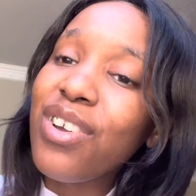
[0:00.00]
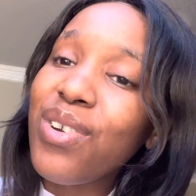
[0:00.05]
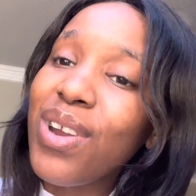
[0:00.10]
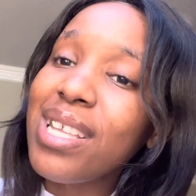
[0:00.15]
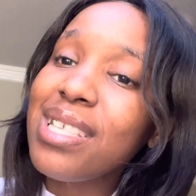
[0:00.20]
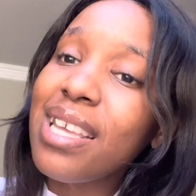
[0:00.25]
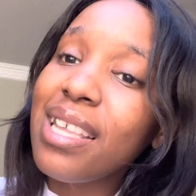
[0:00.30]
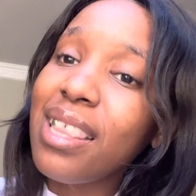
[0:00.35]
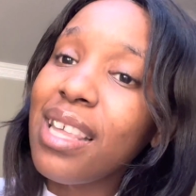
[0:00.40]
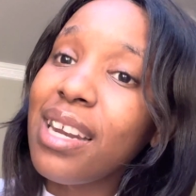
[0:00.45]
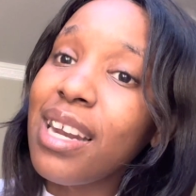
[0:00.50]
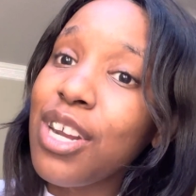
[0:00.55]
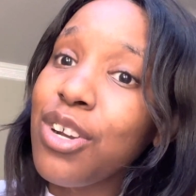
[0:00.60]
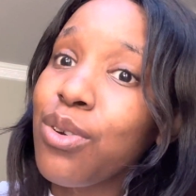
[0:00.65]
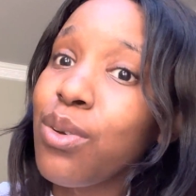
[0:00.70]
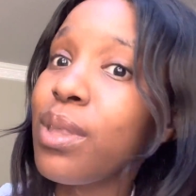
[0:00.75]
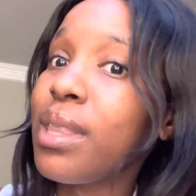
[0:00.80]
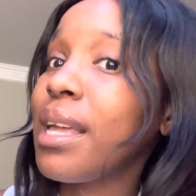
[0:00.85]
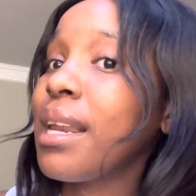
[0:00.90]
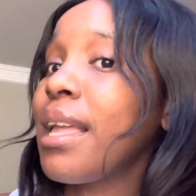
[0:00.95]
creator that I
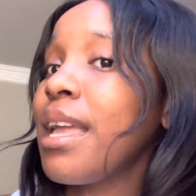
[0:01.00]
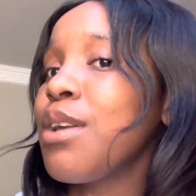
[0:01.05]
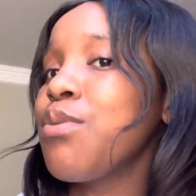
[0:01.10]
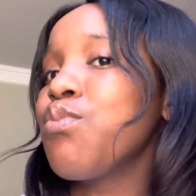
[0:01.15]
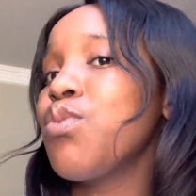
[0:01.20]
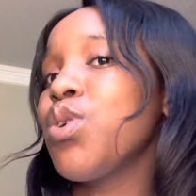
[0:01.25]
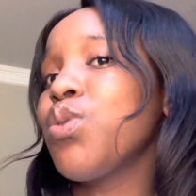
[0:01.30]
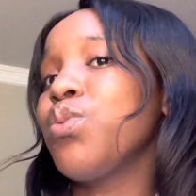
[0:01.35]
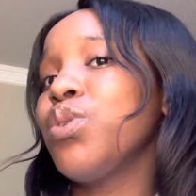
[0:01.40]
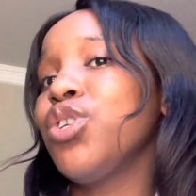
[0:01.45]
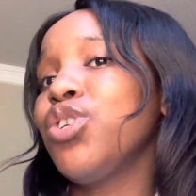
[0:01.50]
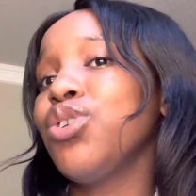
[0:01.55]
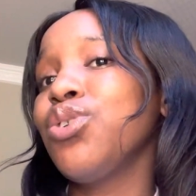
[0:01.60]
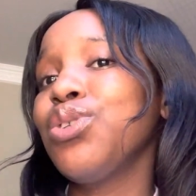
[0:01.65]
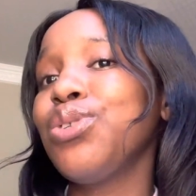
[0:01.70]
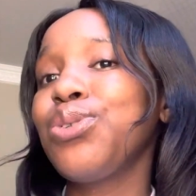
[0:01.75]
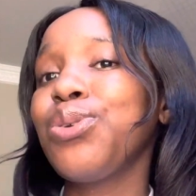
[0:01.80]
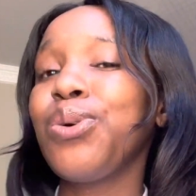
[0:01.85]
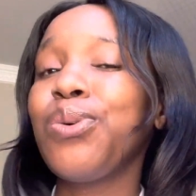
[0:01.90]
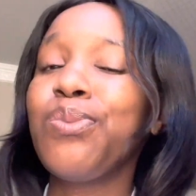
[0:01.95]
know that can work with you.
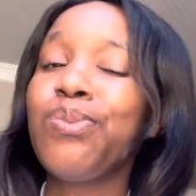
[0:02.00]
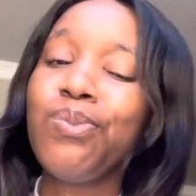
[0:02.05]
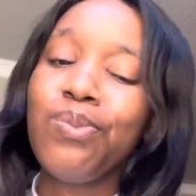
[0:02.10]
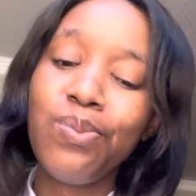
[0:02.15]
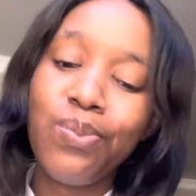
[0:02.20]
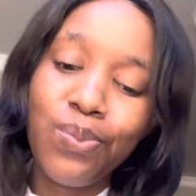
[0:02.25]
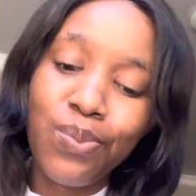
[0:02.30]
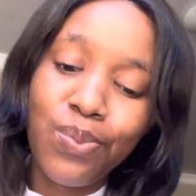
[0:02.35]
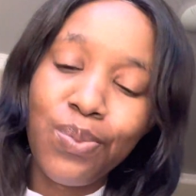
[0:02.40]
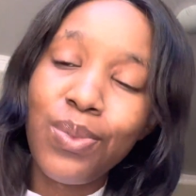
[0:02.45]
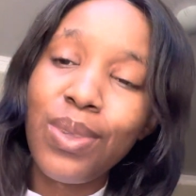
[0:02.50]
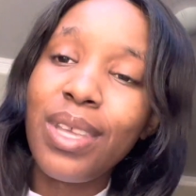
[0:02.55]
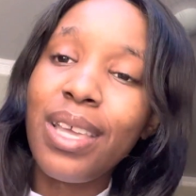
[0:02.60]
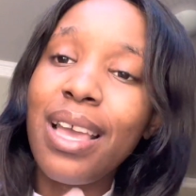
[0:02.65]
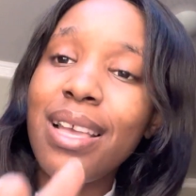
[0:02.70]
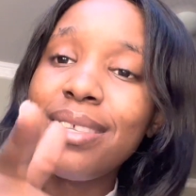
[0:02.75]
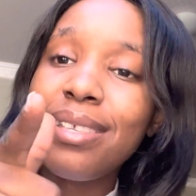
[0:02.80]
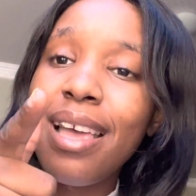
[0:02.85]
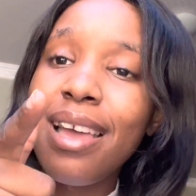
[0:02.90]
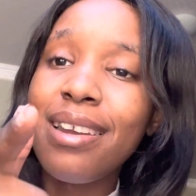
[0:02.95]
So
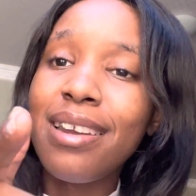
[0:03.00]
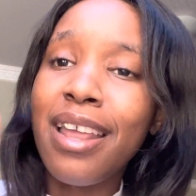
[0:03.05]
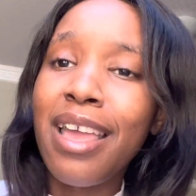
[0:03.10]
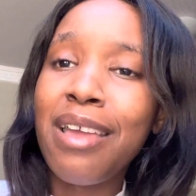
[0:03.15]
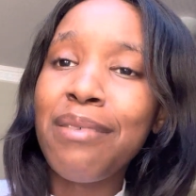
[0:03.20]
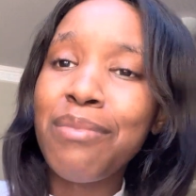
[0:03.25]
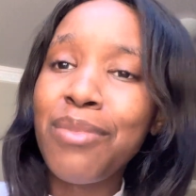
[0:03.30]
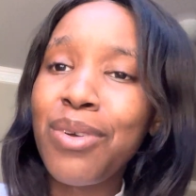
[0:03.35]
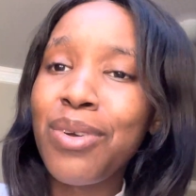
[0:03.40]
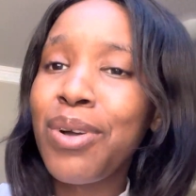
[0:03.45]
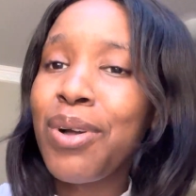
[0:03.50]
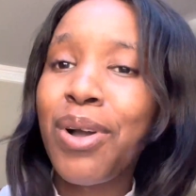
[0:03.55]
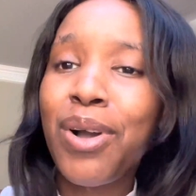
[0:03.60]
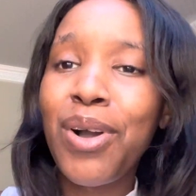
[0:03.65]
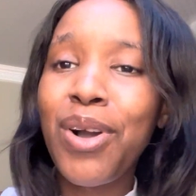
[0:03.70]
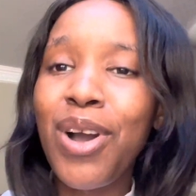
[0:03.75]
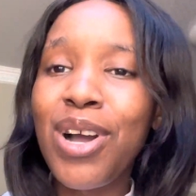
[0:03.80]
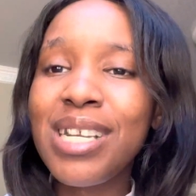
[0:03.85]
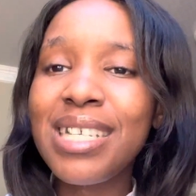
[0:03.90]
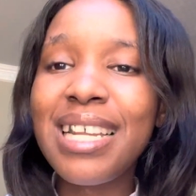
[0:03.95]
here's her name.
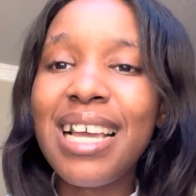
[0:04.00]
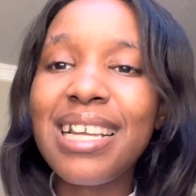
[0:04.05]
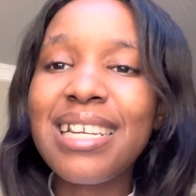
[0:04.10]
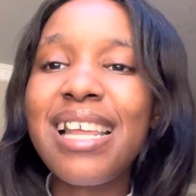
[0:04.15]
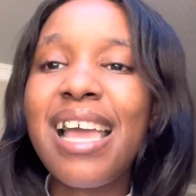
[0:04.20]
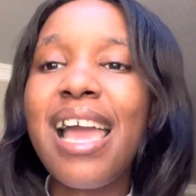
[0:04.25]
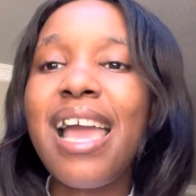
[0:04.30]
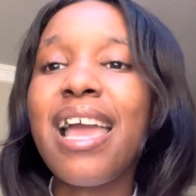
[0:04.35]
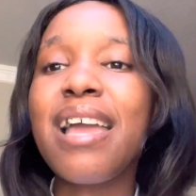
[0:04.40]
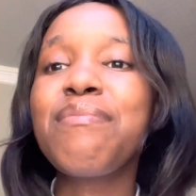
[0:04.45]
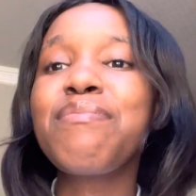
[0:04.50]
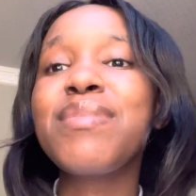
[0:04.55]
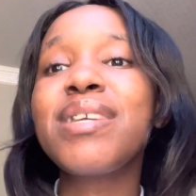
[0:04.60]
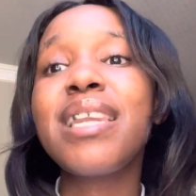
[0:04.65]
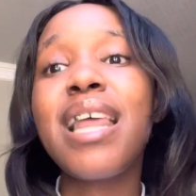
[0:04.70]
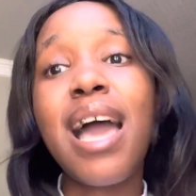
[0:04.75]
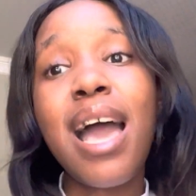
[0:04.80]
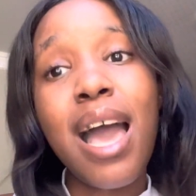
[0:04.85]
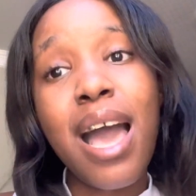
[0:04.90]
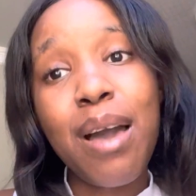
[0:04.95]
Contact her.
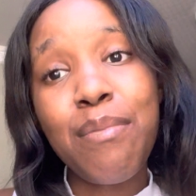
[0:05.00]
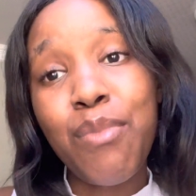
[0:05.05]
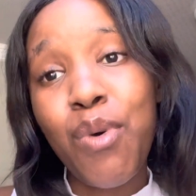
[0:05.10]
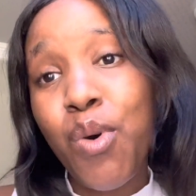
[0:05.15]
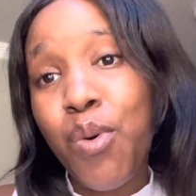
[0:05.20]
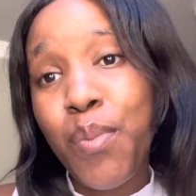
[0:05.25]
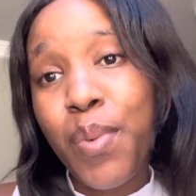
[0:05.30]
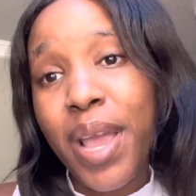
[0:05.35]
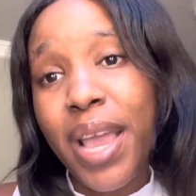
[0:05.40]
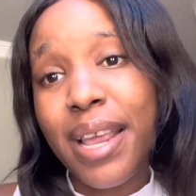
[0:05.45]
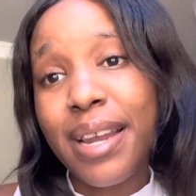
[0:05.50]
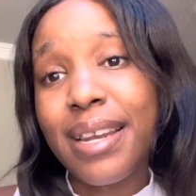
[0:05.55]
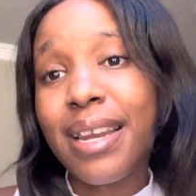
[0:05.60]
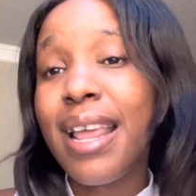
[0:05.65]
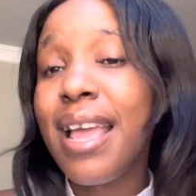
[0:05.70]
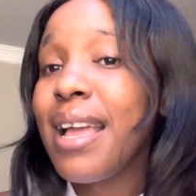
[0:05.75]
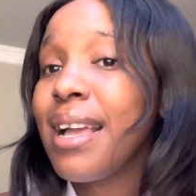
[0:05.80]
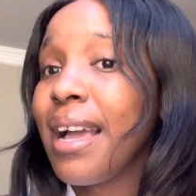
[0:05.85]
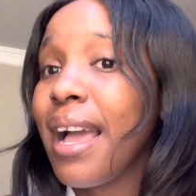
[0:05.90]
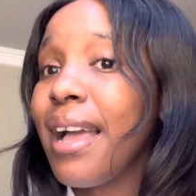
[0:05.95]
Mina, I'm open,
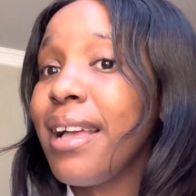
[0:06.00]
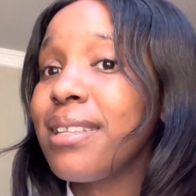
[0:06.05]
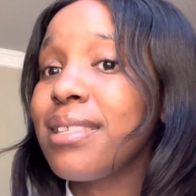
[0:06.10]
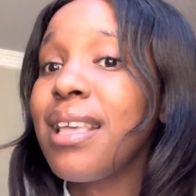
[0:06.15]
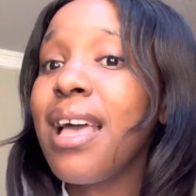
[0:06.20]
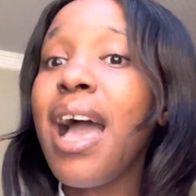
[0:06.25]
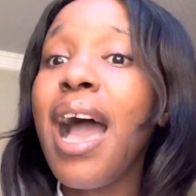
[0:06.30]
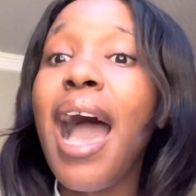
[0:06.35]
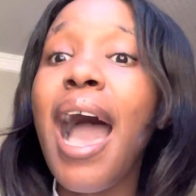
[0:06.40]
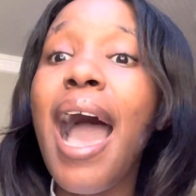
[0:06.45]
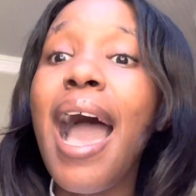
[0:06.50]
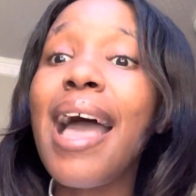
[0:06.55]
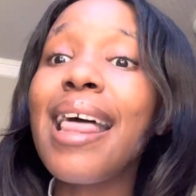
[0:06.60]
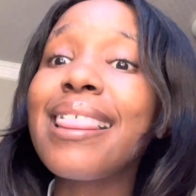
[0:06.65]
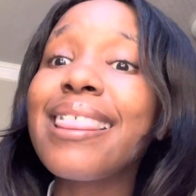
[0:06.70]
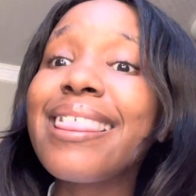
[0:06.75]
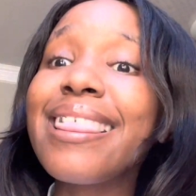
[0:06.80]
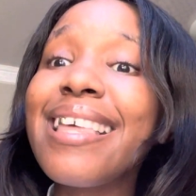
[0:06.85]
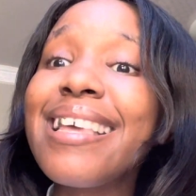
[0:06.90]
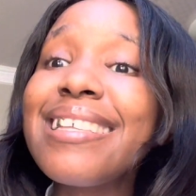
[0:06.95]
guys.
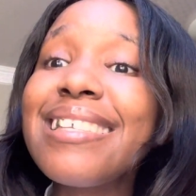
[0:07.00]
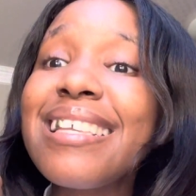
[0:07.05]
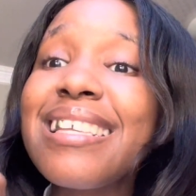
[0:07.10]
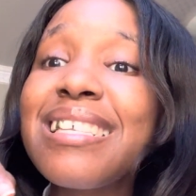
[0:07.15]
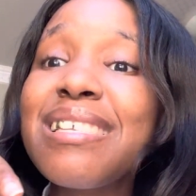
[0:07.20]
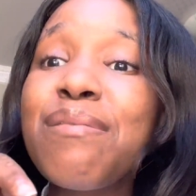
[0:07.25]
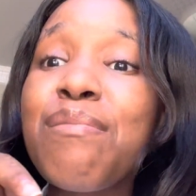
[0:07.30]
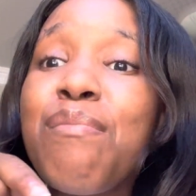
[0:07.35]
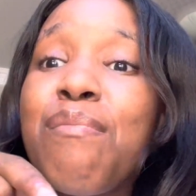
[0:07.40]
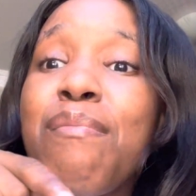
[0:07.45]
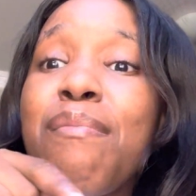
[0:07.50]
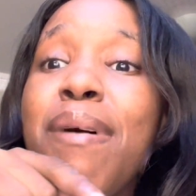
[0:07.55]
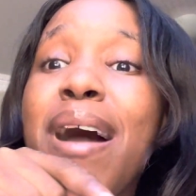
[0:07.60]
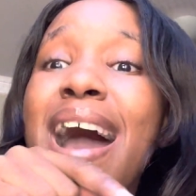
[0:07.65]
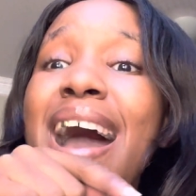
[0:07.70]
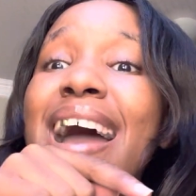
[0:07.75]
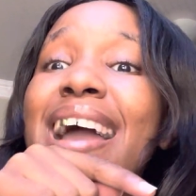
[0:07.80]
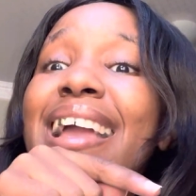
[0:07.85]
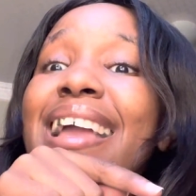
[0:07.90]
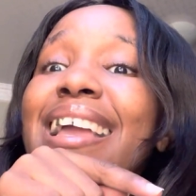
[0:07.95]
This is
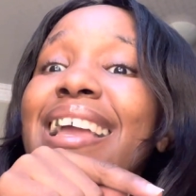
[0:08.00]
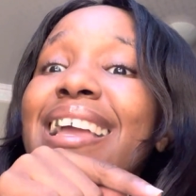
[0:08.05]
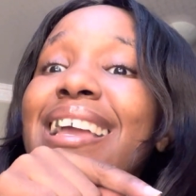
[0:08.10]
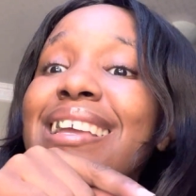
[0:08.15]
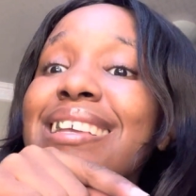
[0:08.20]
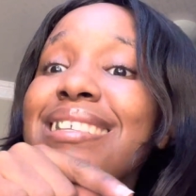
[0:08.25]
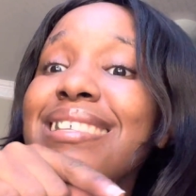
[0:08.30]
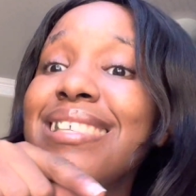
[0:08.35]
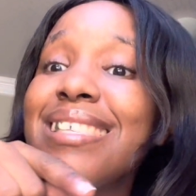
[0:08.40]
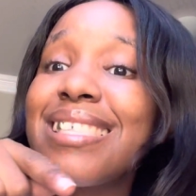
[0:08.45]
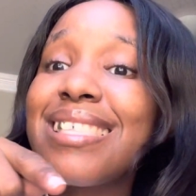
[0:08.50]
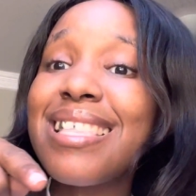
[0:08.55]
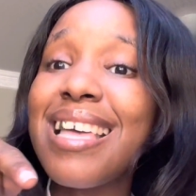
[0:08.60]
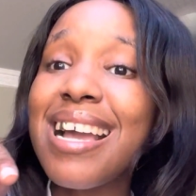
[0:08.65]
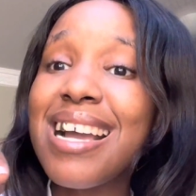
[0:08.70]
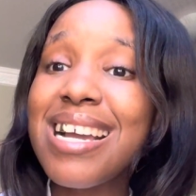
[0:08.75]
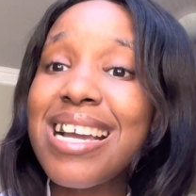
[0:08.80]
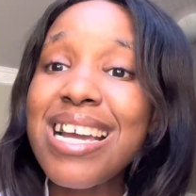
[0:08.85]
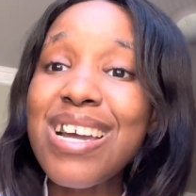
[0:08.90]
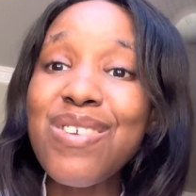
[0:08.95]
my
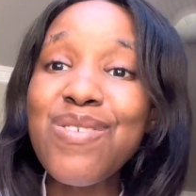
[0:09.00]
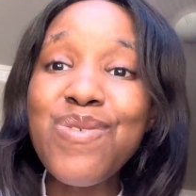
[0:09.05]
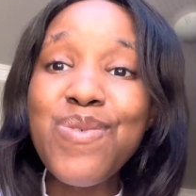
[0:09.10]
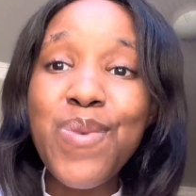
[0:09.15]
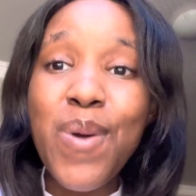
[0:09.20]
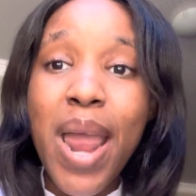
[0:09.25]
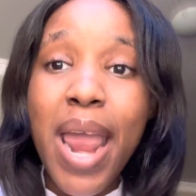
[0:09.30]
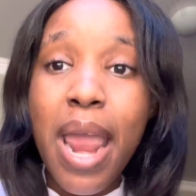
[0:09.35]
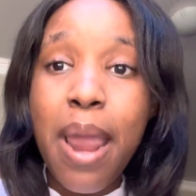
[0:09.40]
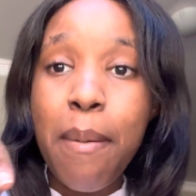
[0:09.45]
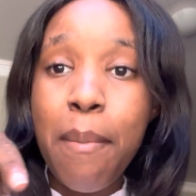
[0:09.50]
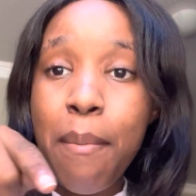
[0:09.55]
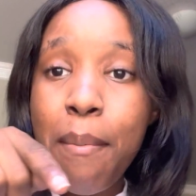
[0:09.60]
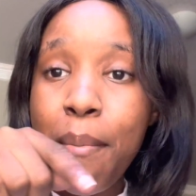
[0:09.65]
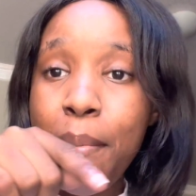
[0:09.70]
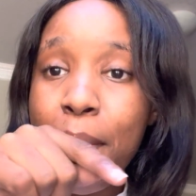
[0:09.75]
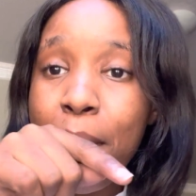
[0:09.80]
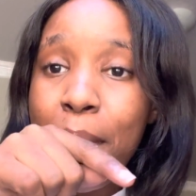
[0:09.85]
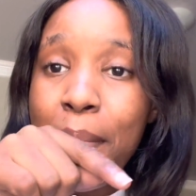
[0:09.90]
Instagram,